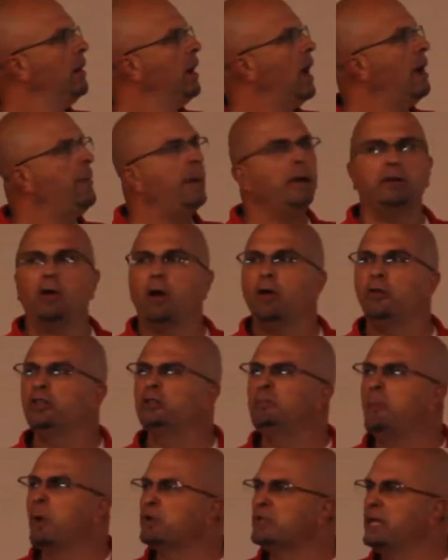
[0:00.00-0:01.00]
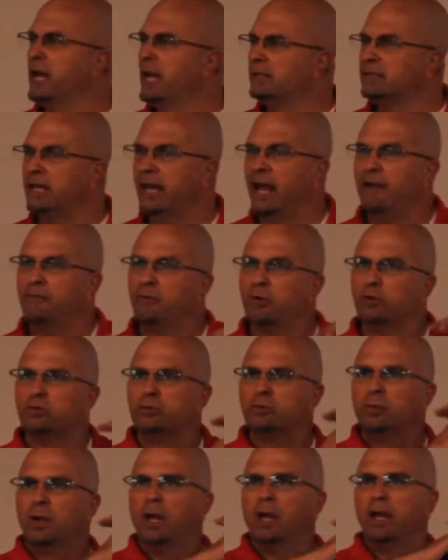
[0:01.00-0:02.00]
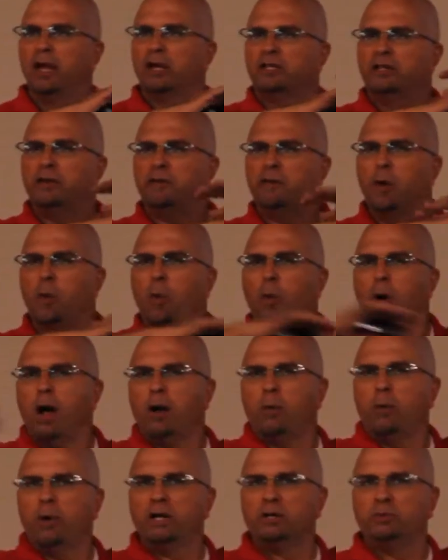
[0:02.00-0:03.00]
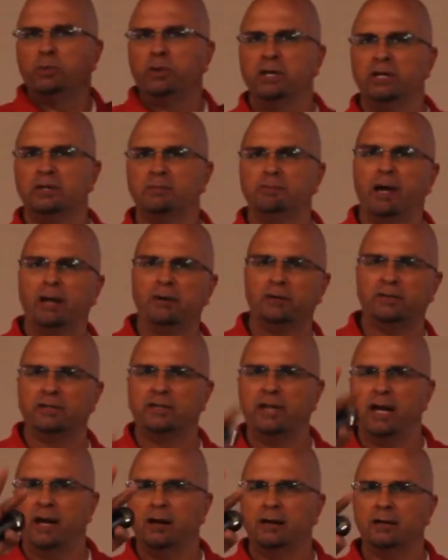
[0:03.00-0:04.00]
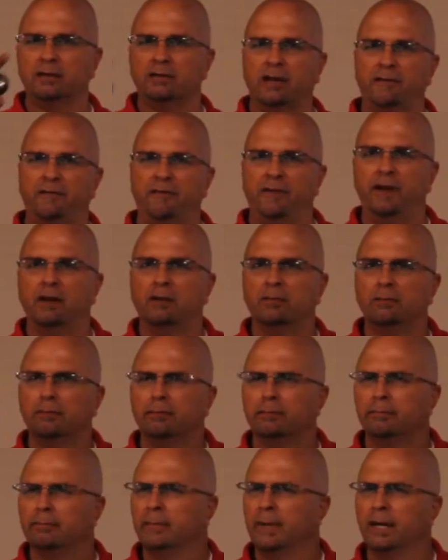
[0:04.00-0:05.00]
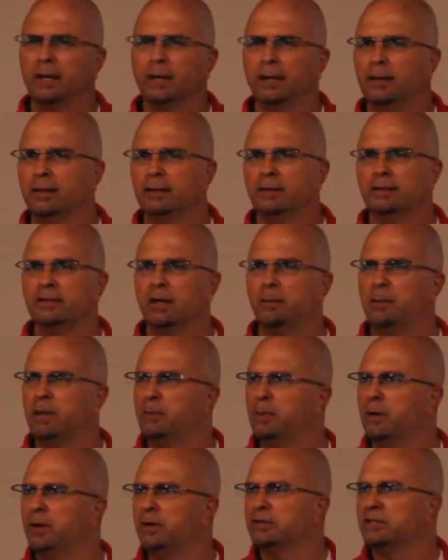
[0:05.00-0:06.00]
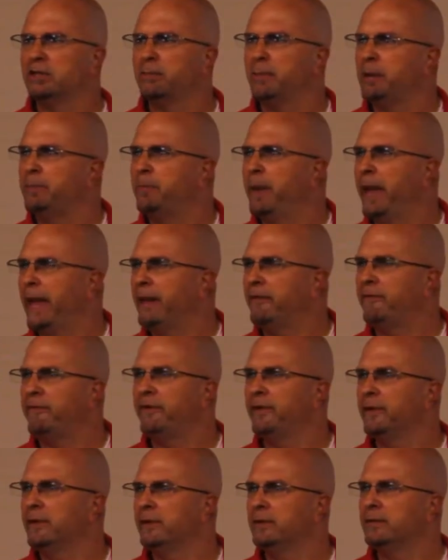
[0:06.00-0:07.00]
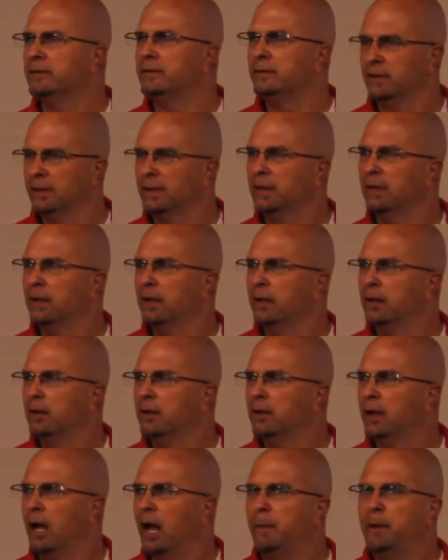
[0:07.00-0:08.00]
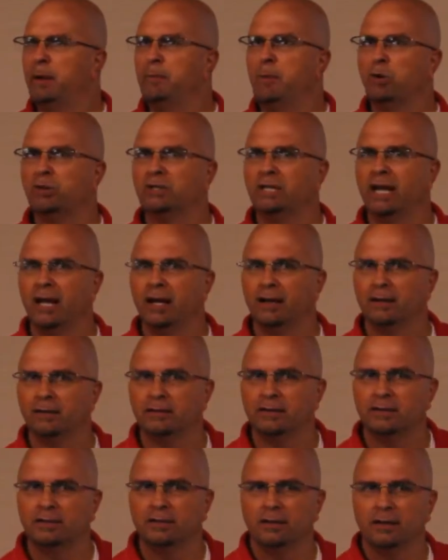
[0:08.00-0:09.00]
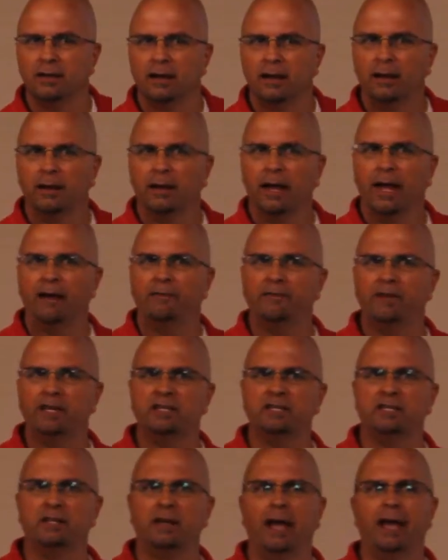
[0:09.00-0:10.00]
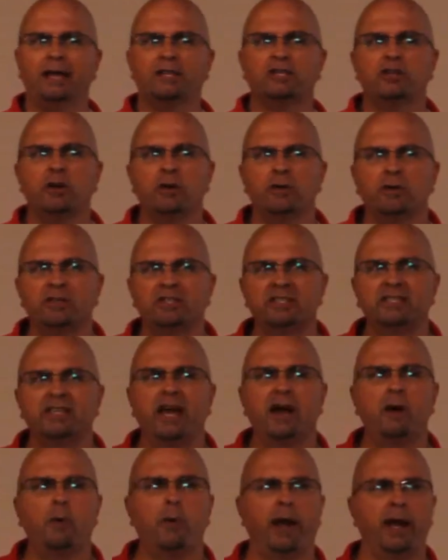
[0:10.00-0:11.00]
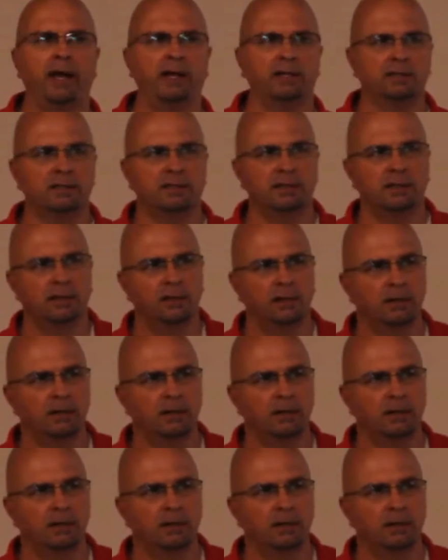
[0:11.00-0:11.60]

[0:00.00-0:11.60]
How about all these motels that have those exterior walkways with these metal stairs that feed them? Some of them are cement pan filled. How many motels have these external stairways?